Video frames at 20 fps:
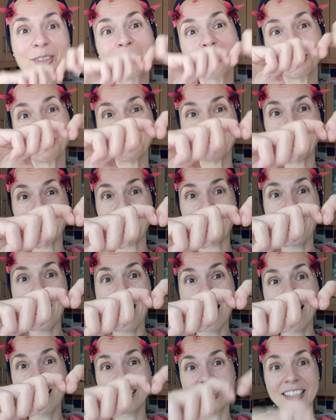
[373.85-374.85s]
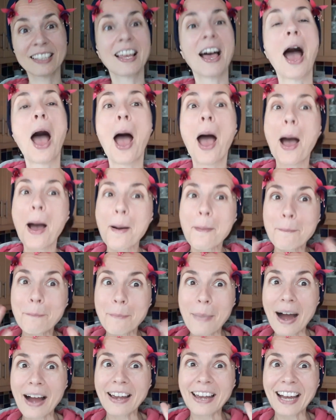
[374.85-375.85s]
to your heart.
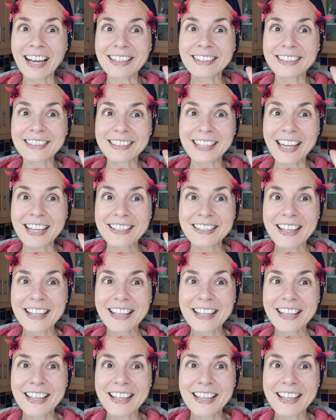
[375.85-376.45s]
Bye until next